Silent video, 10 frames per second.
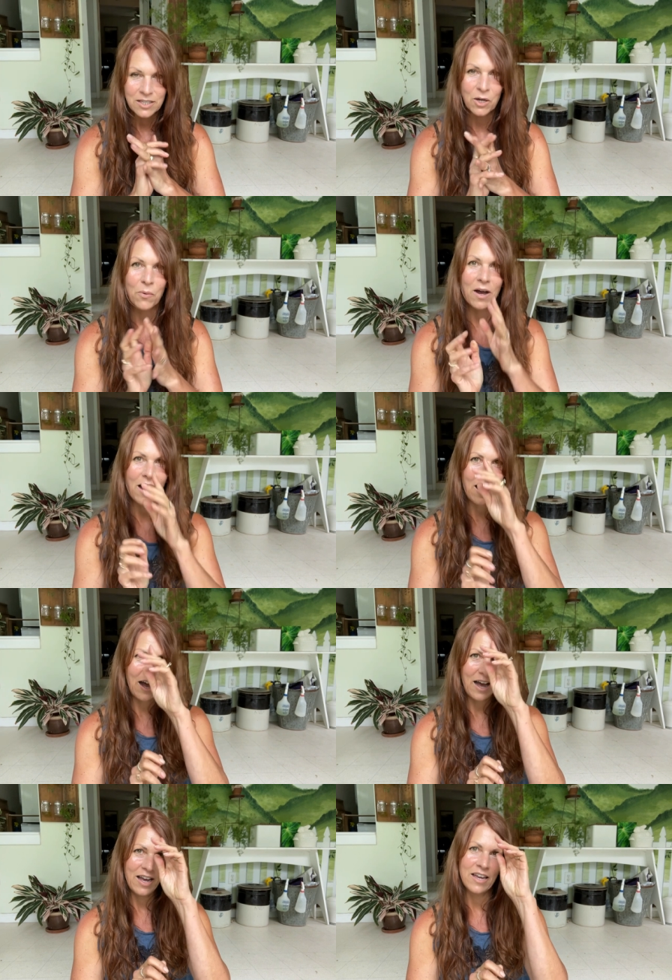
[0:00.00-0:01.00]
so
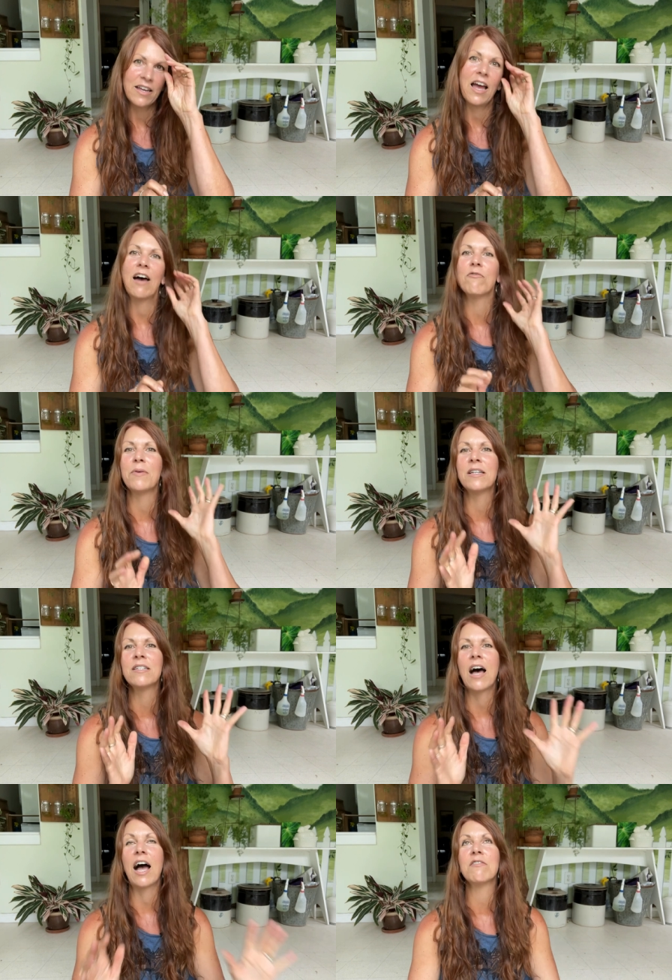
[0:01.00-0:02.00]
I have
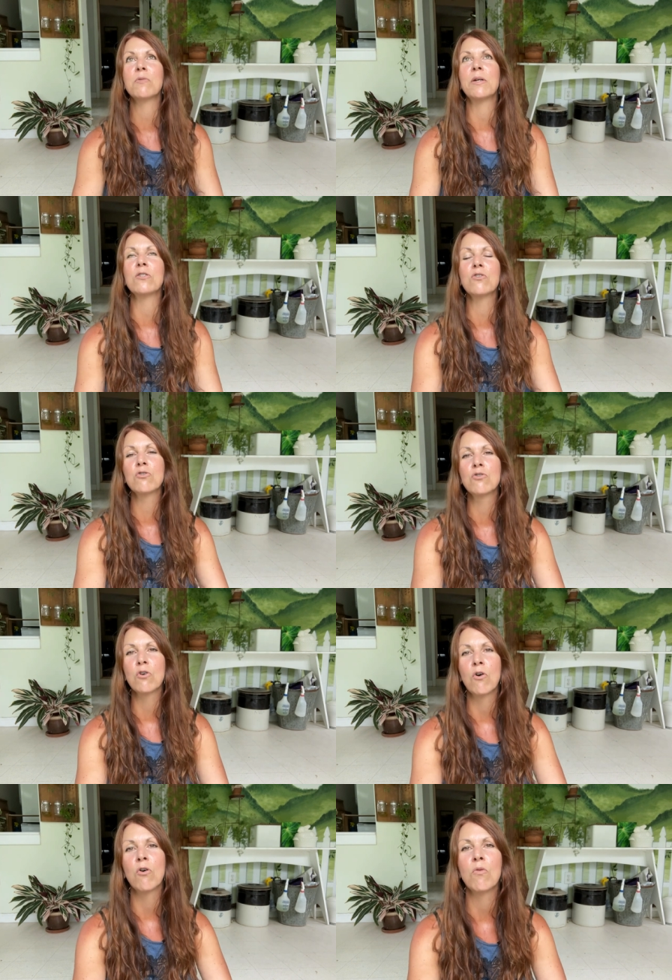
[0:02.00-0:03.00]
been, I've spent
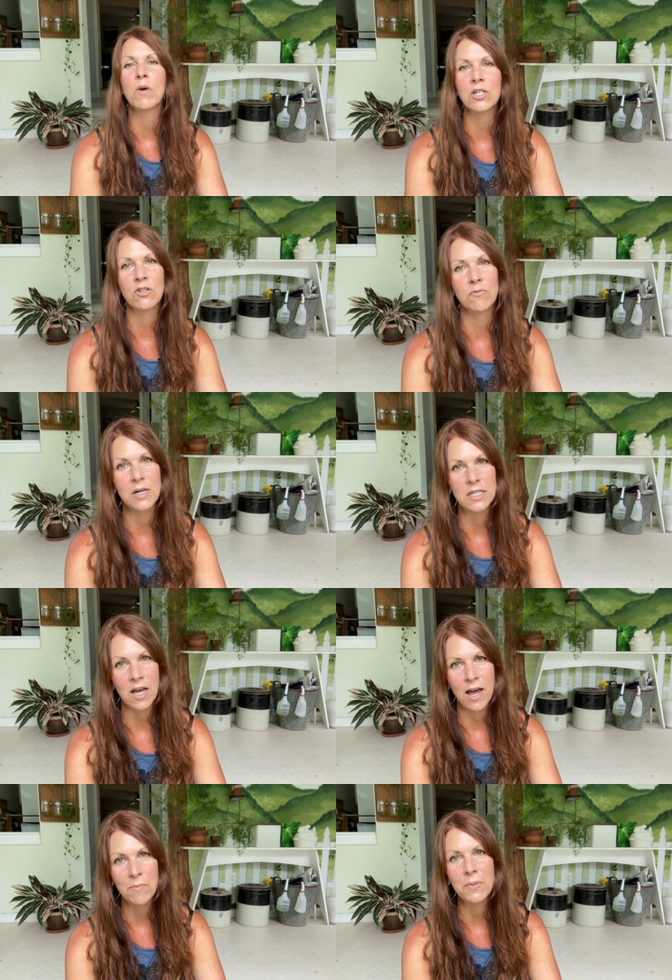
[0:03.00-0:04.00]
so much of my
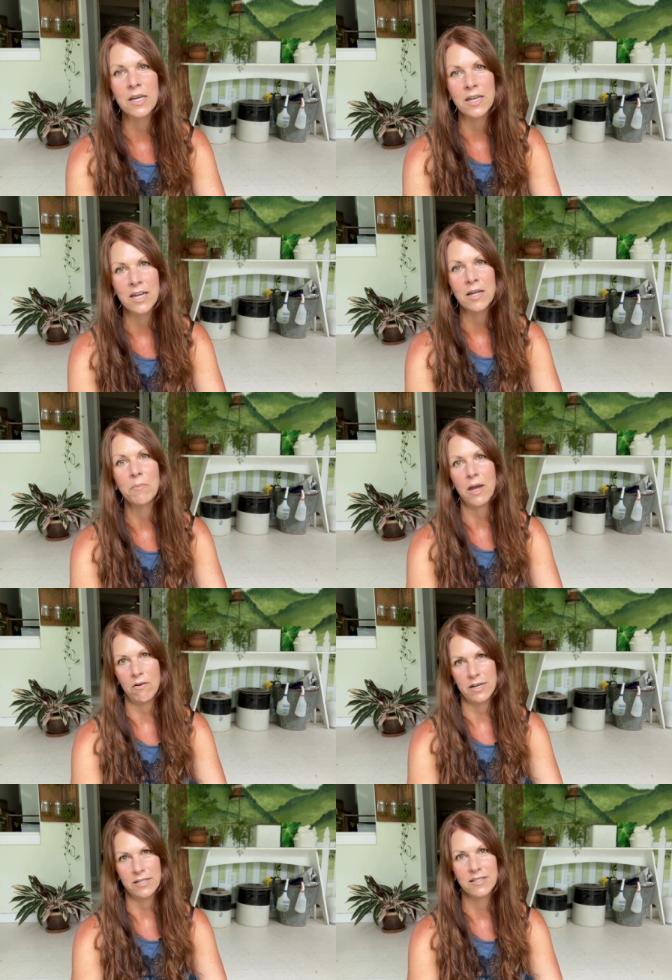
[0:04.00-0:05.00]
time picking
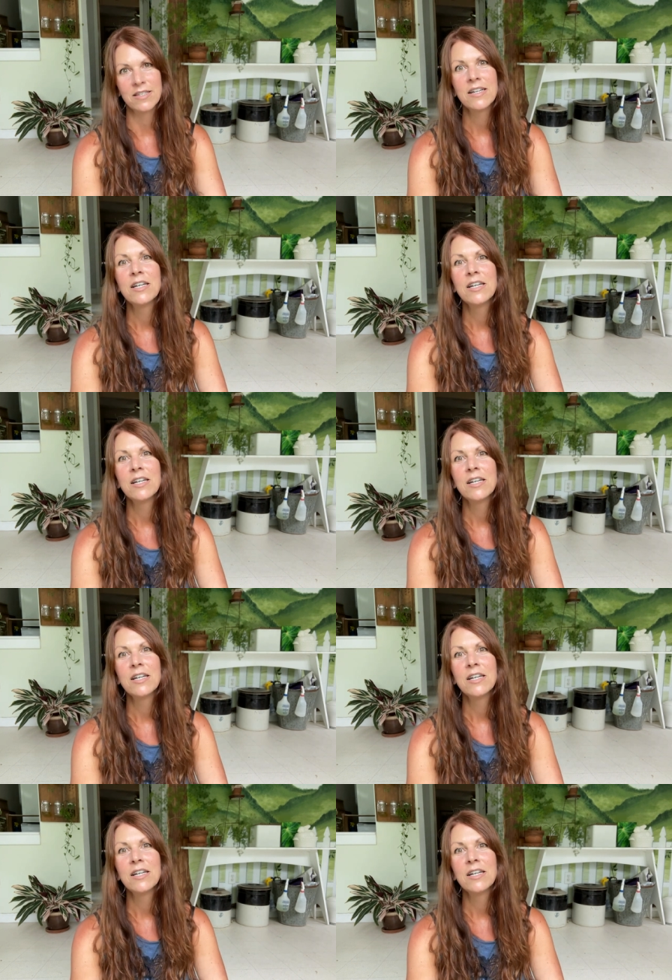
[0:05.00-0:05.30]
berries.